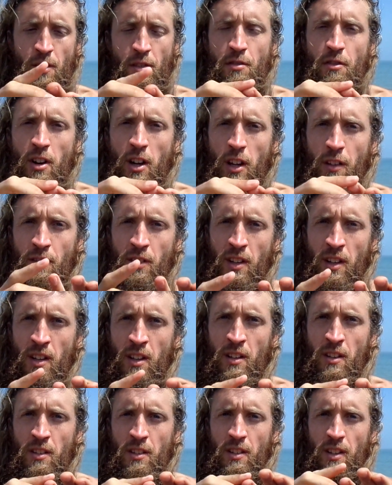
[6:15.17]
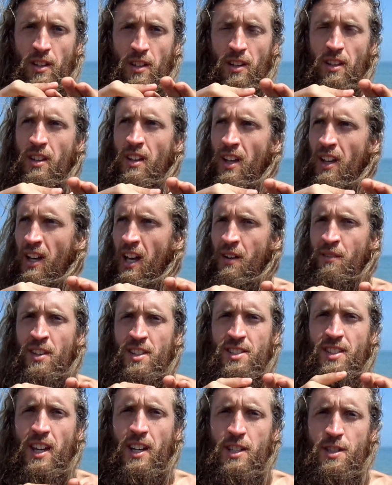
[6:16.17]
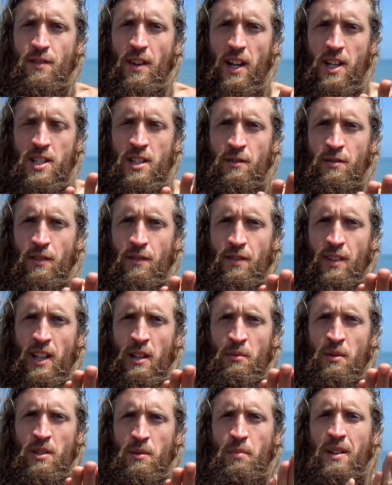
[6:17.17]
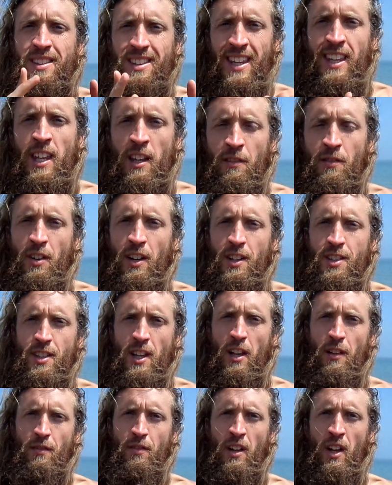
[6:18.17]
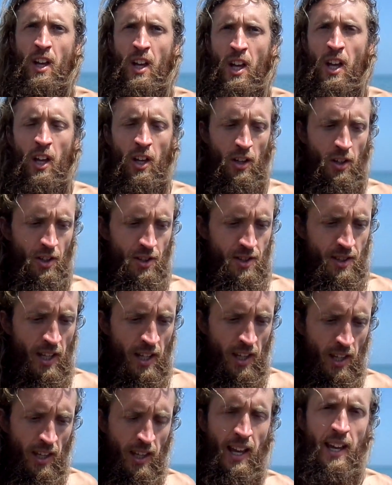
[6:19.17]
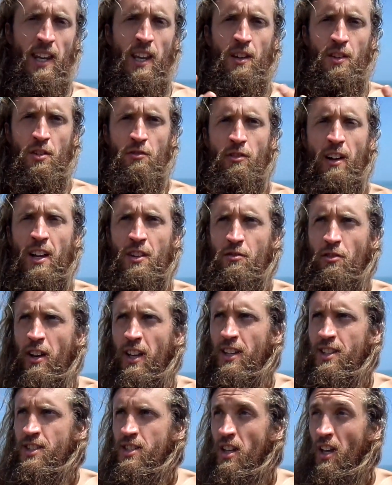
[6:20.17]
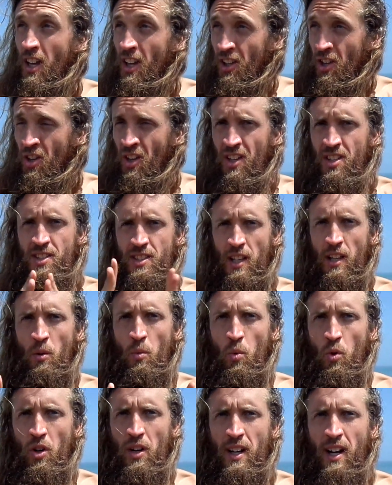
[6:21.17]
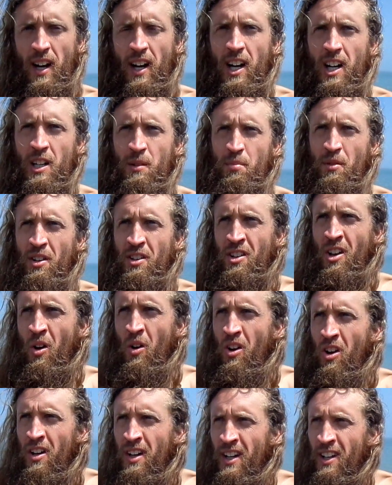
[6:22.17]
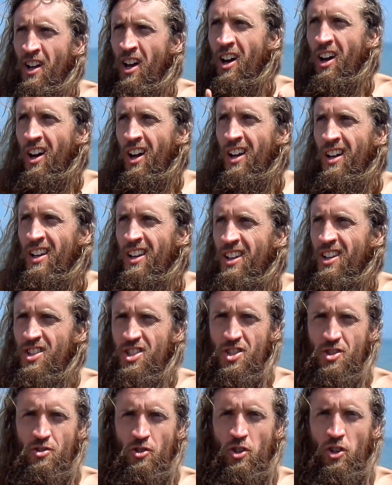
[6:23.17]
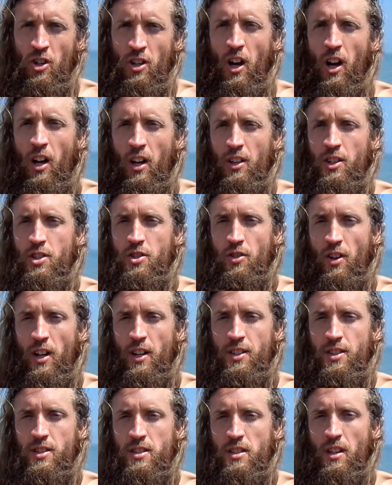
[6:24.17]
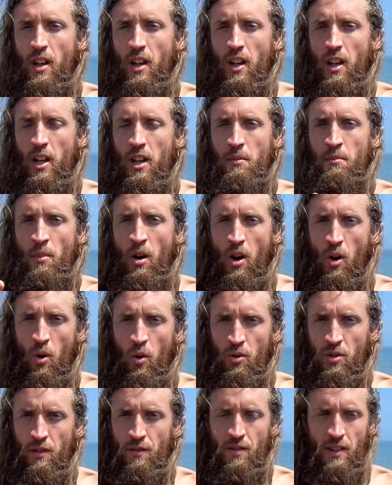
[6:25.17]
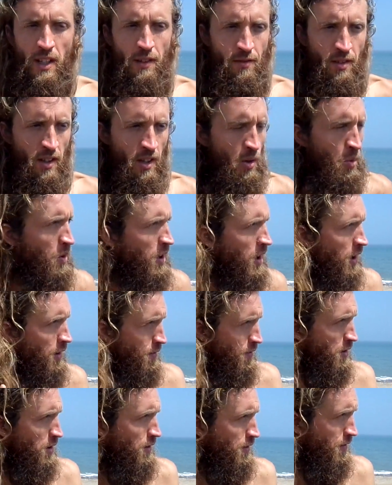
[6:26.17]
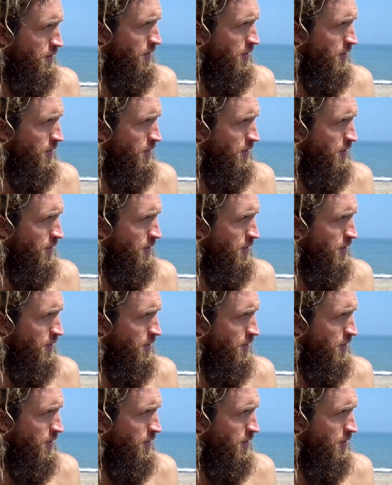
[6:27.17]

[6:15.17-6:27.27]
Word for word: thriving and like having satisfaction and fulfillment by thinking for yourself, because then you get out of the rat race. You can still work hard, but you're no longer in a highly strung, high stress mode of living where you're full of